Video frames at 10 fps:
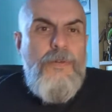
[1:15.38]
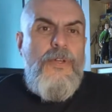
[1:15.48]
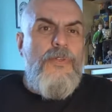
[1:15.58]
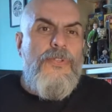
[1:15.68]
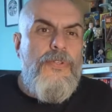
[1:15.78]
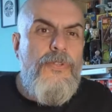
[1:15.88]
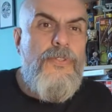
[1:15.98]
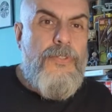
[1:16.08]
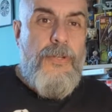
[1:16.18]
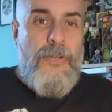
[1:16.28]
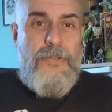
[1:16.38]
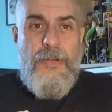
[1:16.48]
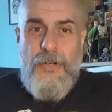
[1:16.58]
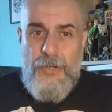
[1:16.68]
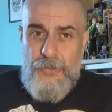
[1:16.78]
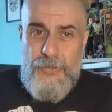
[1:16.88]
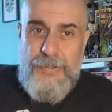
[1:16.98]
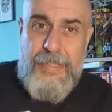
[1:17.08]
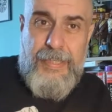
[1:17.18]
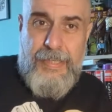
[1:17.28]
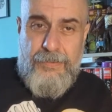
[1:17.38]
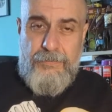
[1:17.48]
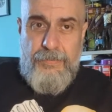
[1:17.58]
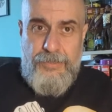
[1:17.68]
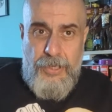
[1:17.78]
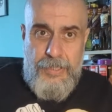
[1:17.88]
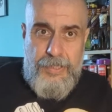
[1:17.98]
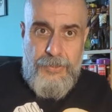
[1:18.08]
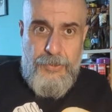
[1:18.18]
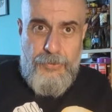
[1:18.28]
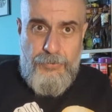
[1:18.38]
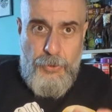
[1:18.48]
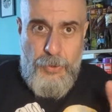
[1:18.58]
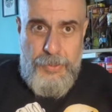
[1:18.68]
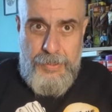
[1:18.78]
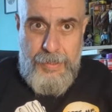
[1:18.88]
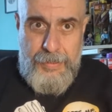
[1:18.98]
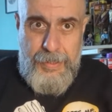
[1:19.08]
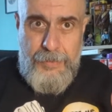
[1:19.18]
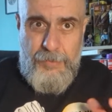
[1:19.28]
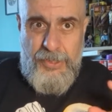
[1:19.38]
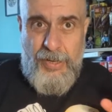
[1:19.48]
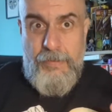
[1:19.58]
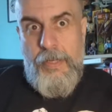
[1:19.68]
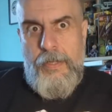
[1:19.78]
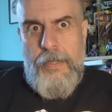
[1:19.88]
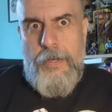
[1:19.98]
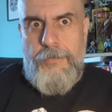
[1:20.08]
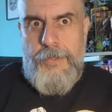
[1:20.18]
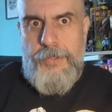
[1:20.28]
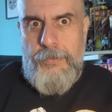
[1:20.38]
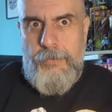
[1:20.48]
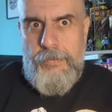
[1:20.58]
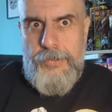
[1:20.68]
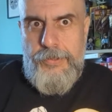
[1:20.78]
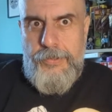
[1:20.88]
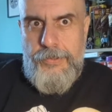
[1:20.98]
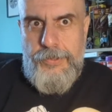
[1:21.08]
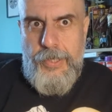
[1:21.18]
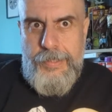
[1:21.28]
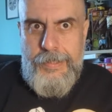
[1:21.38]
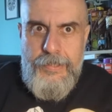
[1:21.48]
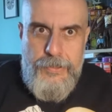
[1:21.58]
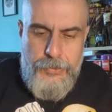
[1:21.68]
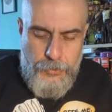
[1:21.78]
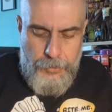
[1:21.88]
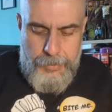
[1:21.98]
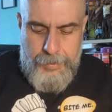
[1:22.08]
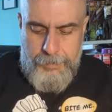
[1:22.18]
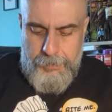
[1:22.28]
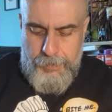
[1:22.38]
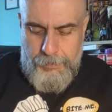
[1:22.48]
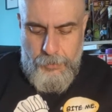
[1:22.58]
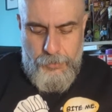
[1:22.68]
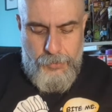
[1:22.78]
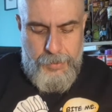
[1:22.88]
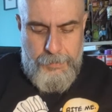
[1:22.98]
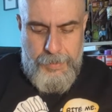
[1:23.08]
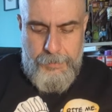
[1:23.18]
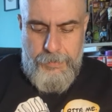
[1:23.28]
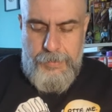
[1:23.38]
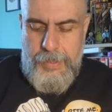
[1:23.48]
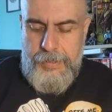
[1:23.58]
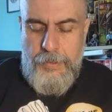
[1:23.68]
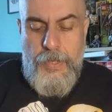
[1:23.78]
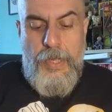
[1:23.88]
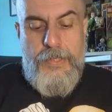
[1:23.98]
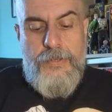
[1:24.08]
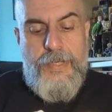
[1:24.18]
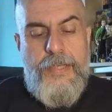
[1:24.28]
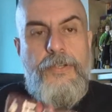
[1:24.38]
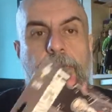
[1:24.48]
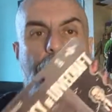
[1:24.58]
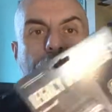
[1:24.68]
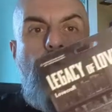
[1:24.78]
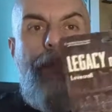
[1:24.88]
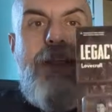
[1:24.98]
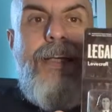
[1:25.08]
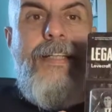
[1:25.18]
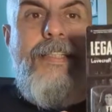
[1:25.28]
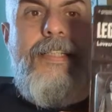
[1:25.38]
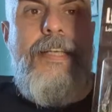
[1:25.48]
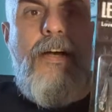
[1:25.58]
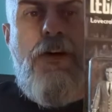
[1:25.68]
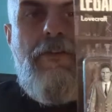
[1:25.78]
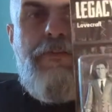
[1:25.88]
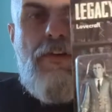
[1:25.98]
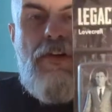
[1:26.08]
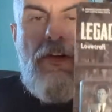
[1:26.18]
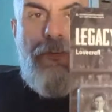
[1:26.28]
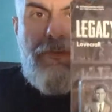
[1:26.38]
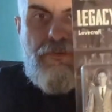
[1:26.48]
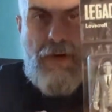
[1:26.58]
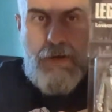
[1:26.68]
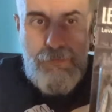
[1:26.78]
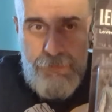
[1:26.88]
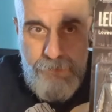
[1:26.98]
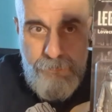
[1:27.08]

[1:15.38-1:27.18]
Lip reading: not used to seeing Chinese toys like that, which are official Chinese toys. I mean, we're not talking about the bootleg. So here you go. It's called Legacy of Lovecraft.